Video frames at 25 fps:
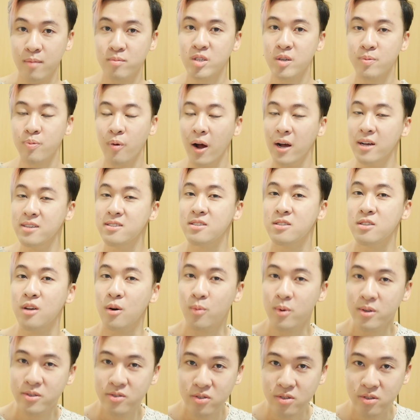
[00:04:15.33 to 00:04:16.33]
I'm surprised
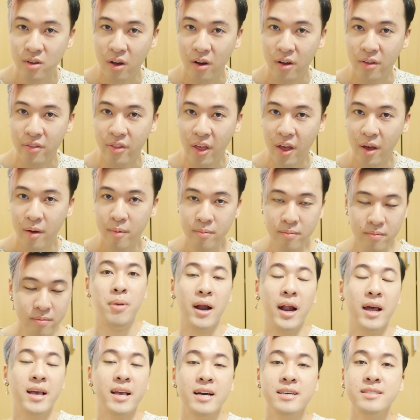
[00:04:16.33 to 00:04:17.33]
no one saw them,
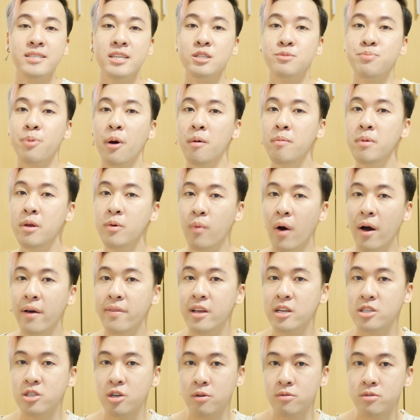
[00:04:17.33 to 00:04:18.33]
but I guess that's probably why
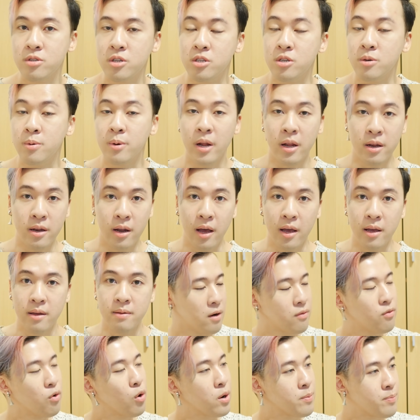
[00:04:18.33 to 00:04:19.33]
they chose to do it at night.
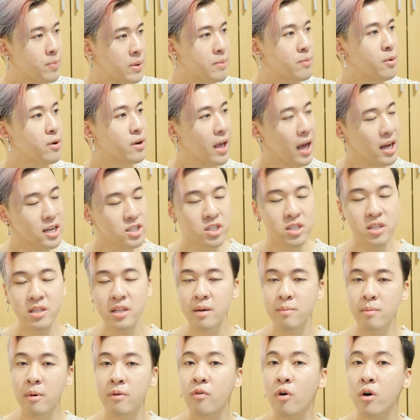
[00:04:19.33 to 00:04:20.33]
Avoid people catching
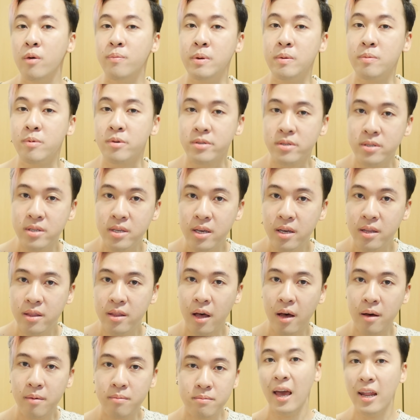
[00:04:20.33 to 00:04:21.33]
them, avoid people seeing
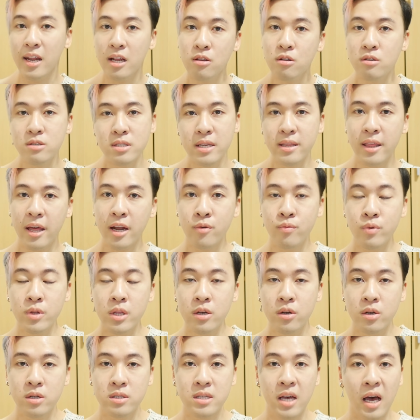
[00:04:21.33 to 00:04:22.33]
them. And it looks like they had a
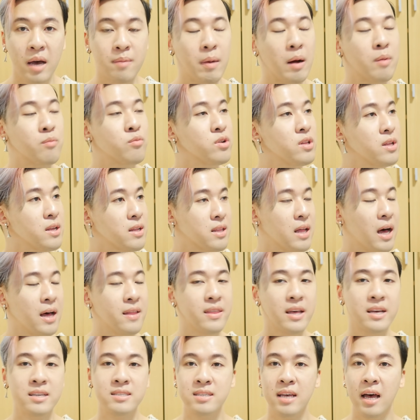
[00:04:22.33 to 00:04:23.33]
really good time. I'm really
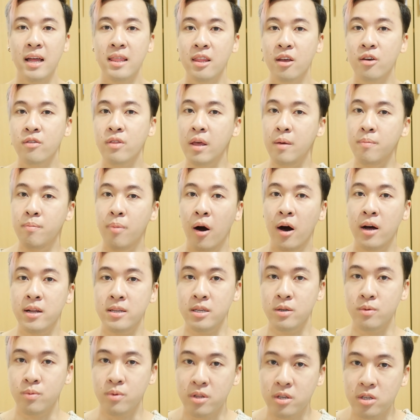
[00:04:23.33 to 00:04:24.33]
glad they sat there and they
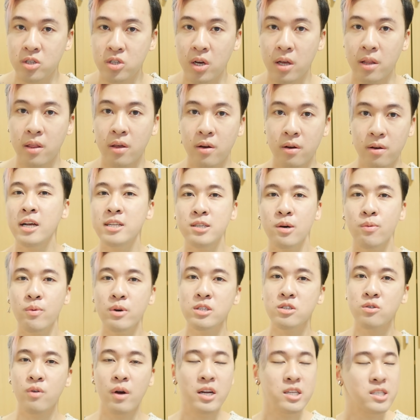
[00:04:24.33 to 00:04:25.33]
bonded with each other. It's
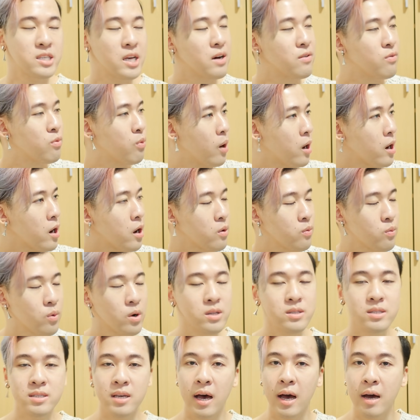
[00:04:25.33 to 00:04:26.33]
always great to have
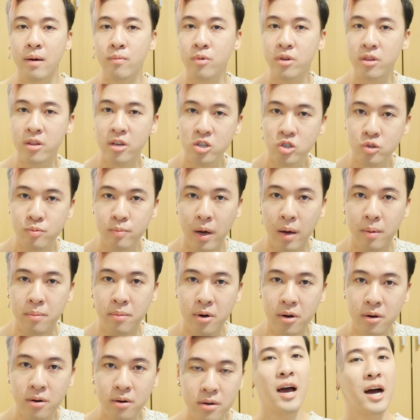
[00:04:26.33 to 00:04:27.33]
one-on-one time with each member.